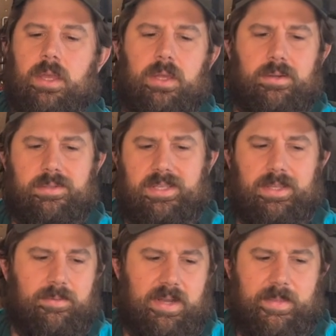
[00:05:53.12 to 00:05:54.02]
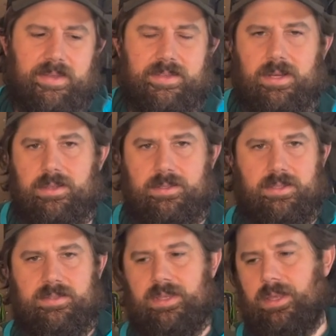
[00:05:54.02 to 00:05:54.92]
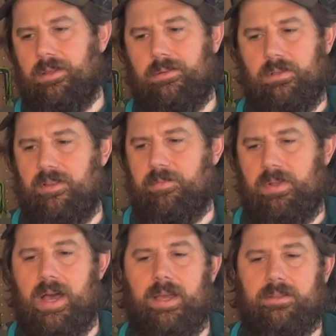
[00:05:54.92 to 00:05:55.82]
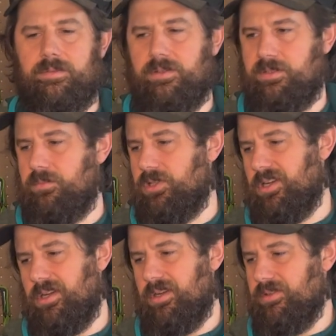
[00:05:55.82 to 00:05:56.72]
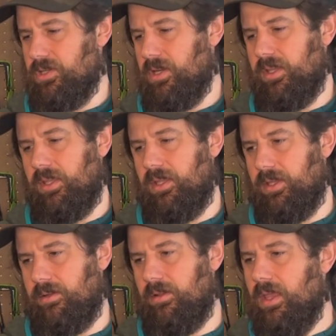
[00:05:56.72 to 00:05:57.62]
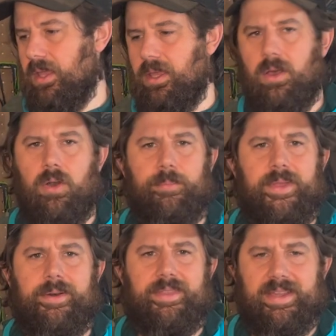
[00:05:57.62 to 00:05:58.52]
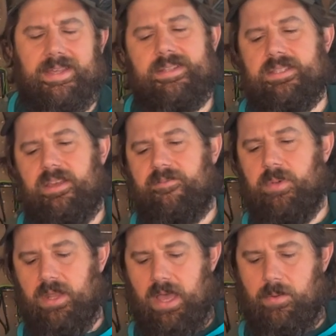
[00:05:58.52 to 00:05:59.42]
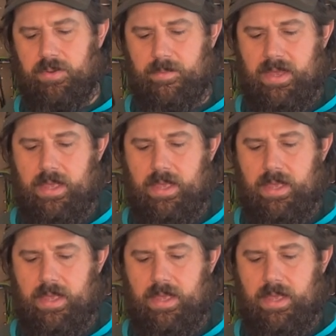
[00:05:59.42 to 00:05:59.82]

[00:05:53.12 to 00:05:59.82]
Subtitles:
routine when I'm out there. There's just like Cliff Blocks for some sugar and jerky and oatmeal and that kind of stuff. But I would put